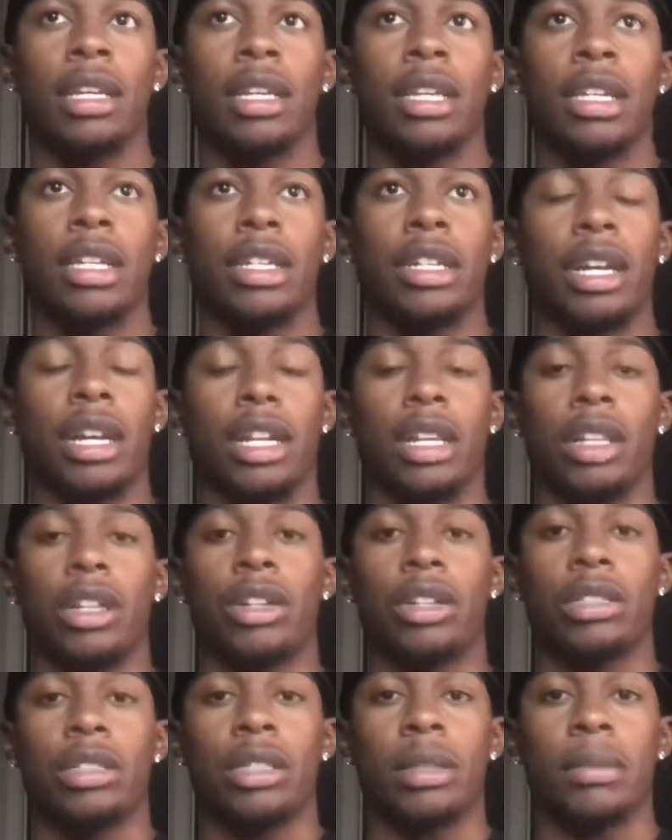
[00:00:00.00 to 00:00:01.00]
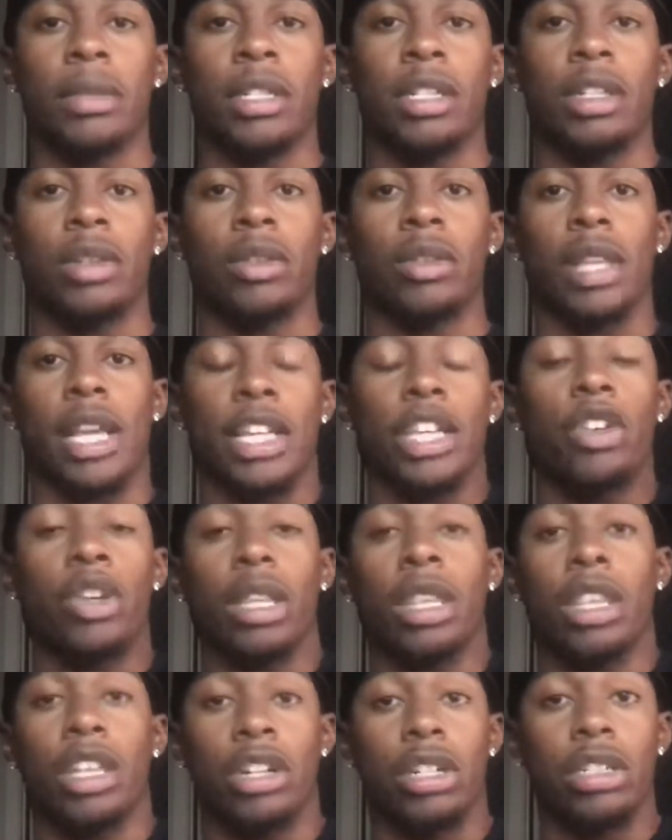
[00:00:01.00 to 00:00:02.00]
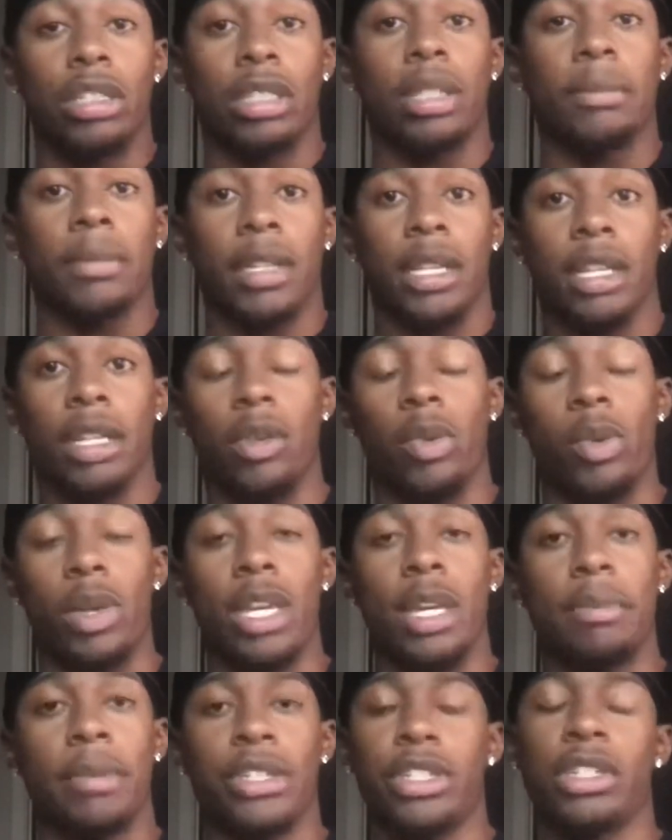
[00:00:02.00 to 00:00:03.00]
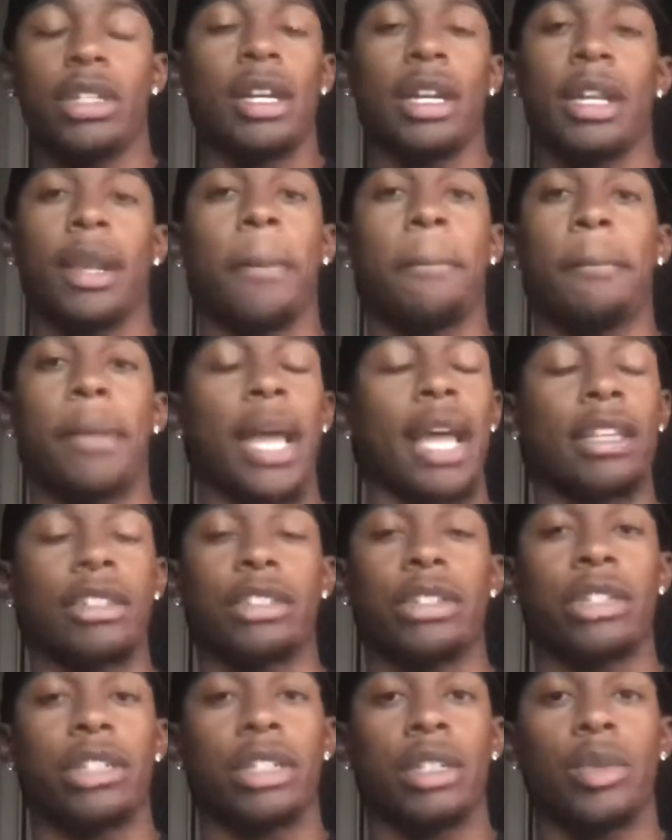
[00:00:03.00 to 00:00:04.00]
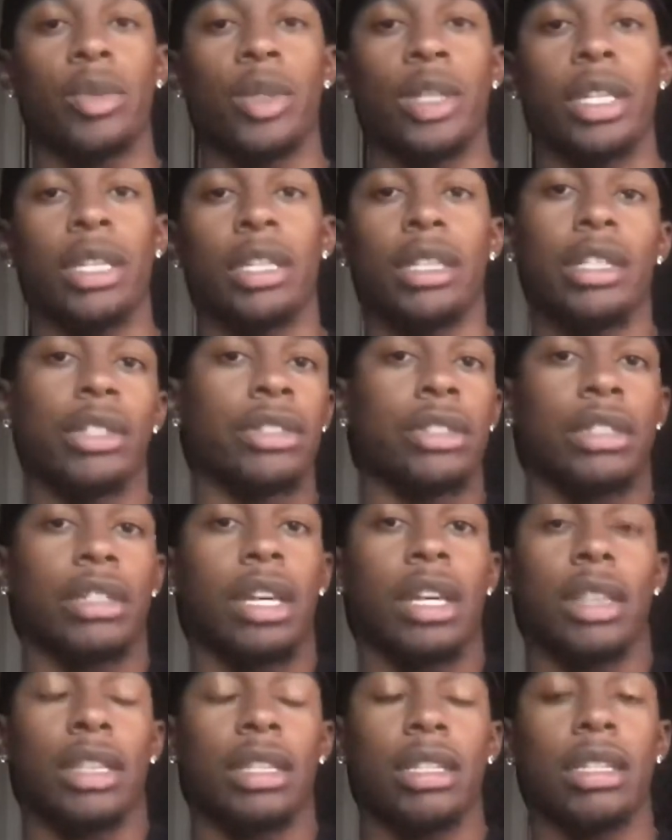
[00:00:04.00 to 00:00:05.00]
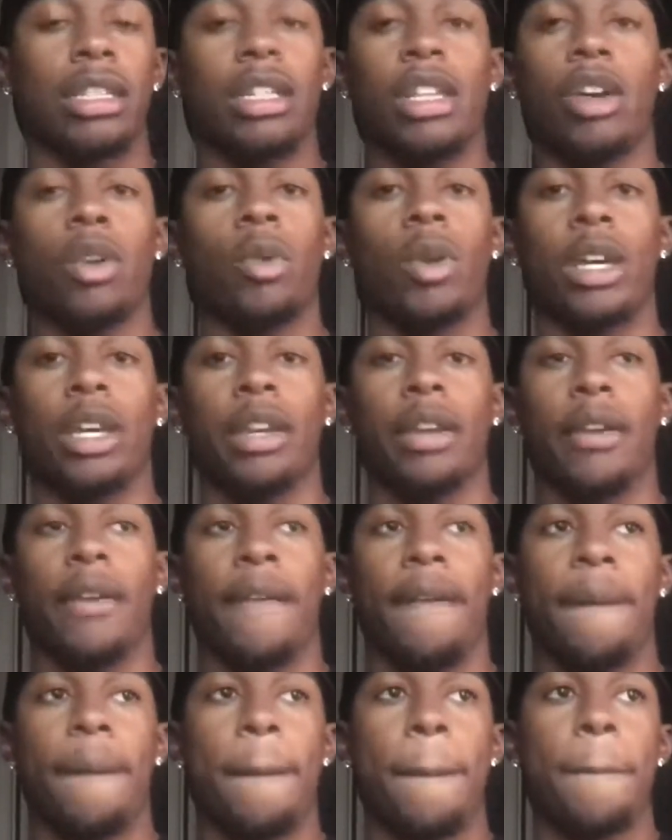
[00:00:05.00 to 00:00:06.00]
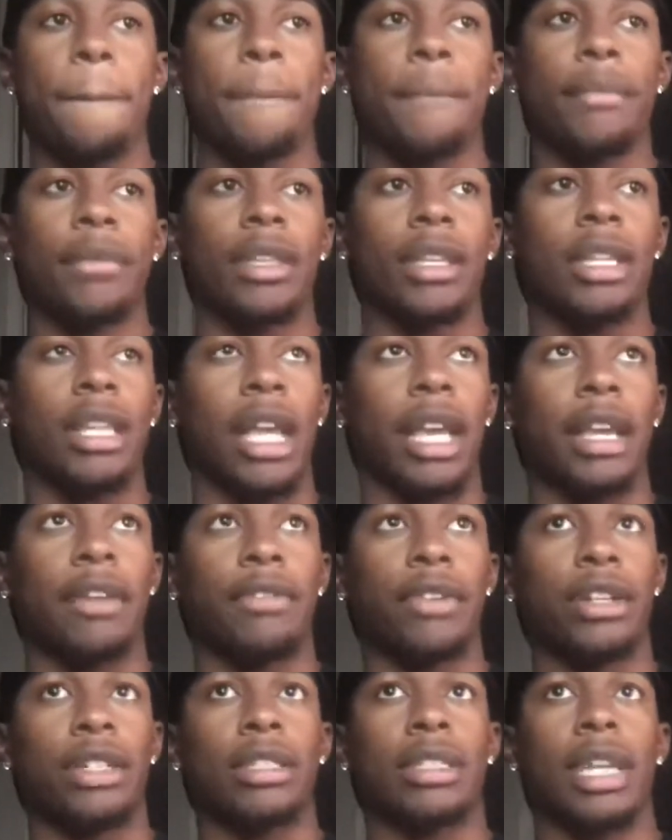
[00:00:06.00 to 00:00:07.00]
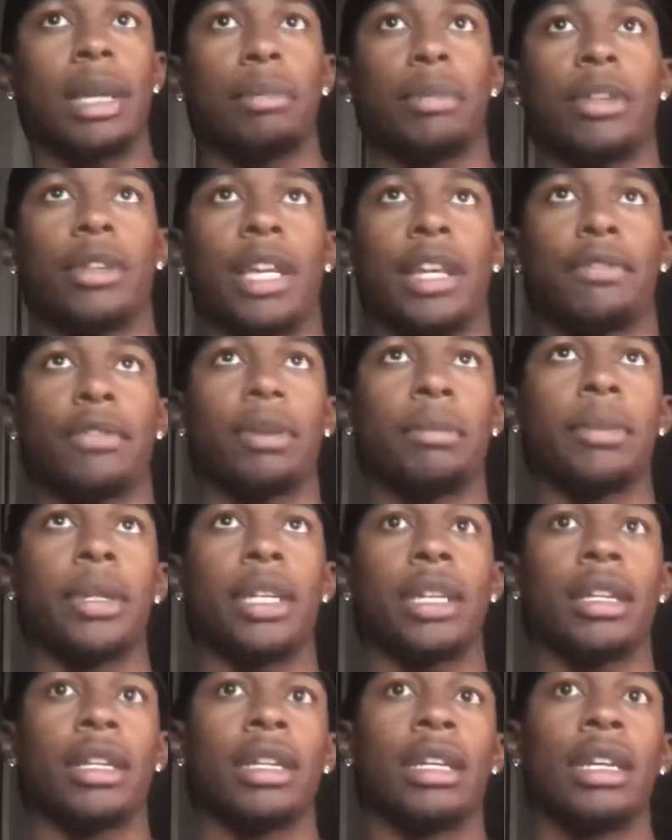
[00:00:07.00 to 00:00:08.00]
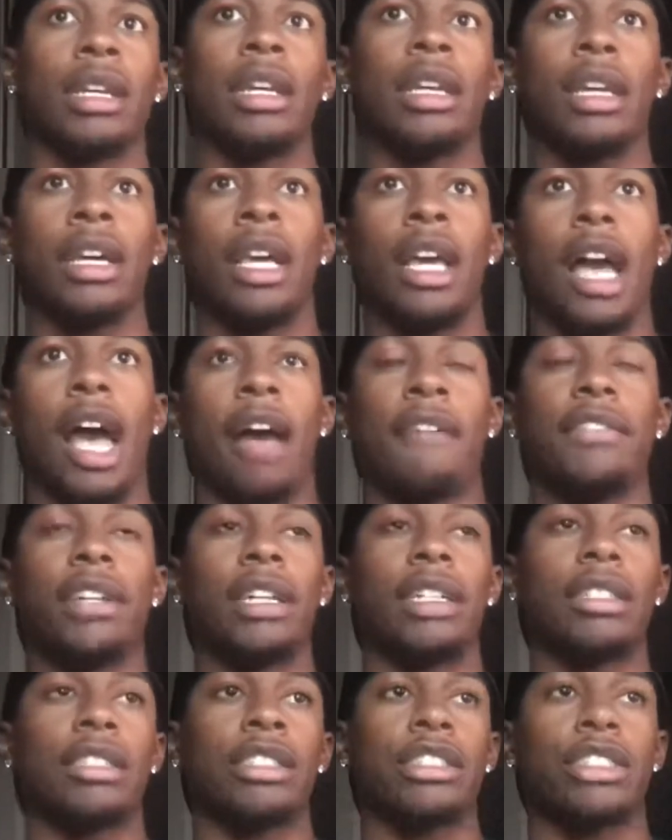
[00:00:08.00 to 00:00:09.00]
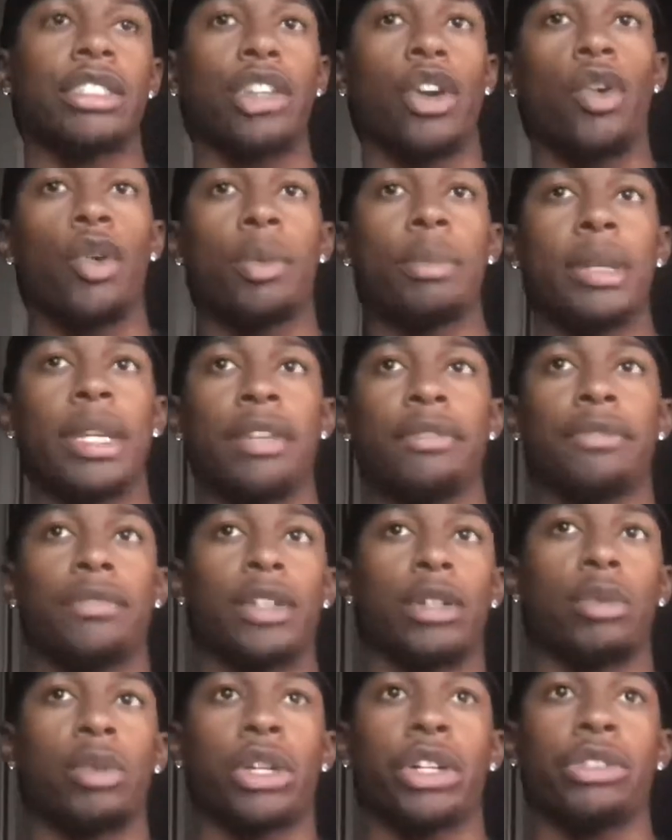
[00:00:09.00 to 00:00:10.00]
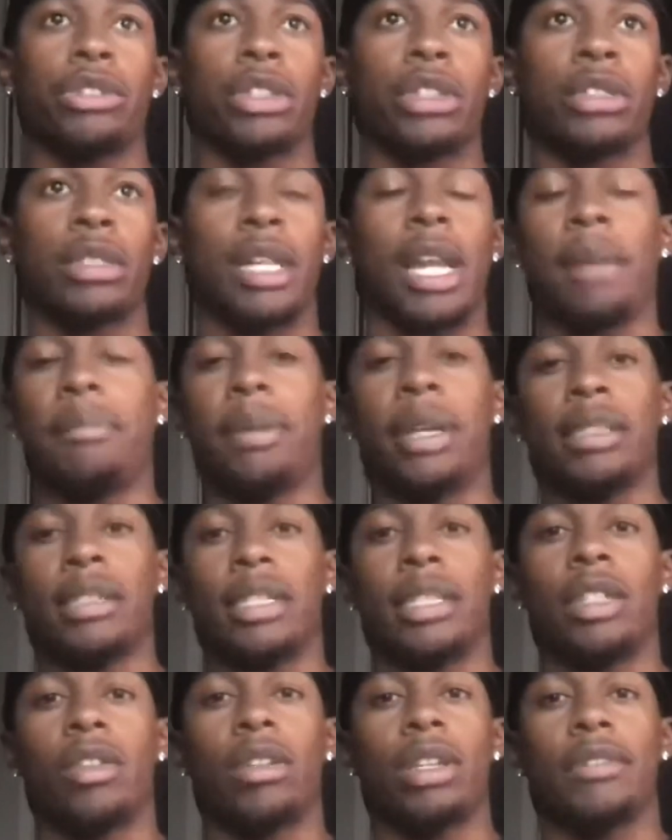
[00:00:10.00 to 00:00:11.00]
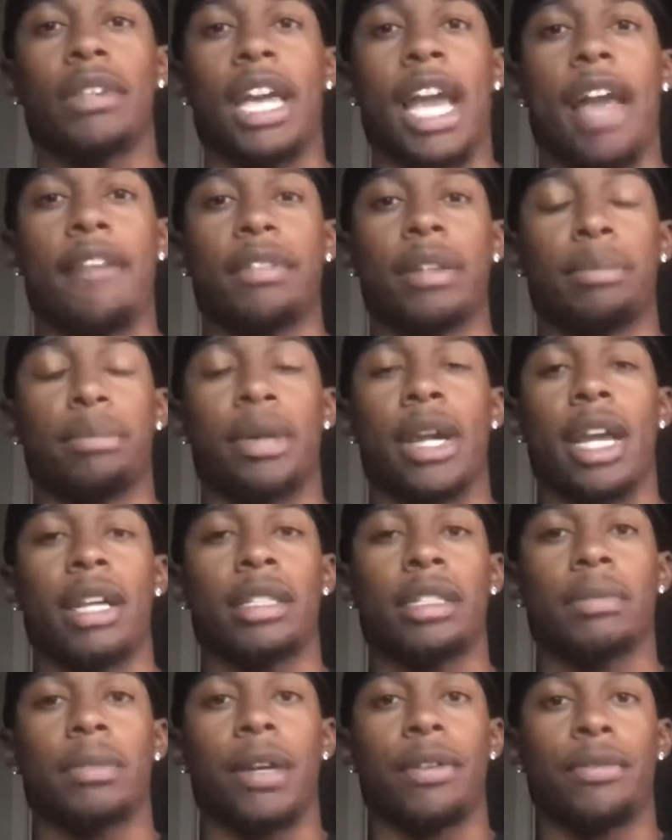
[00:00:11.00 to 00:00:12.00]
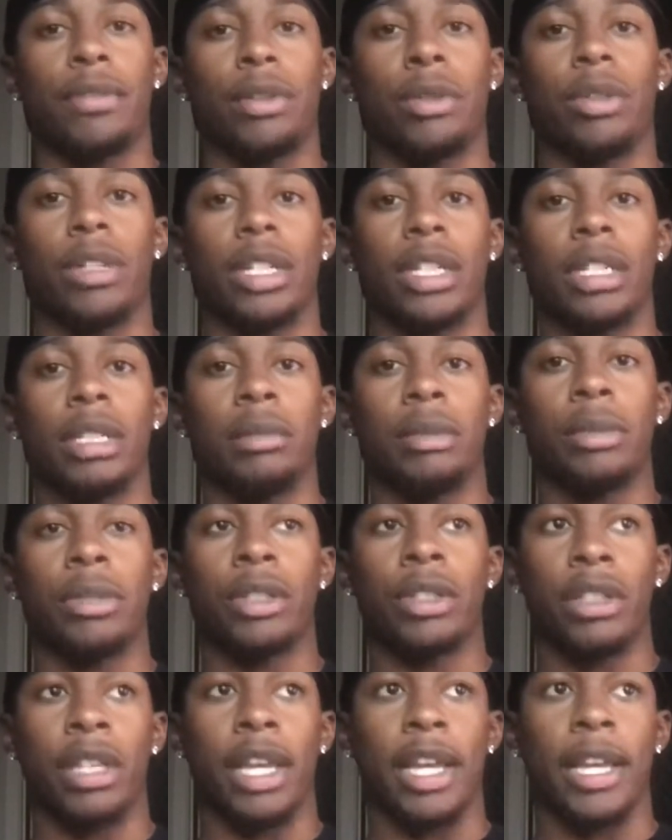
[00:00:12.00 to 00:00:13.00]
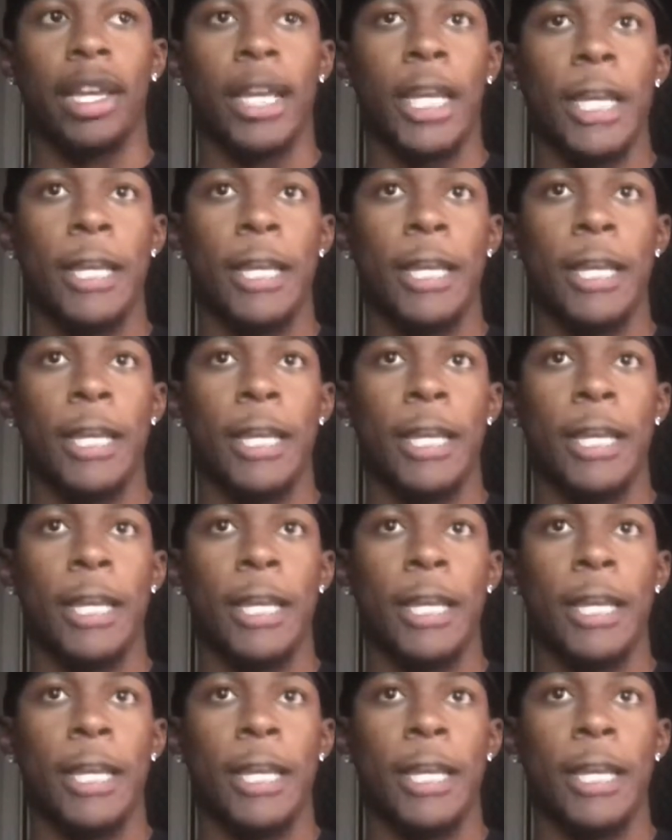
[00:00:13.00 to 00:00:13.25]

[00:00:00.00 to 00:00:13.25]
you're not gonna learn something in a like you can learn something in a week, but you're not gonna master in a week. There's nothing, no way. Like for example, like for me, I've done so many footwork drills that I basically don't even have to practice my footwork anymore. Like,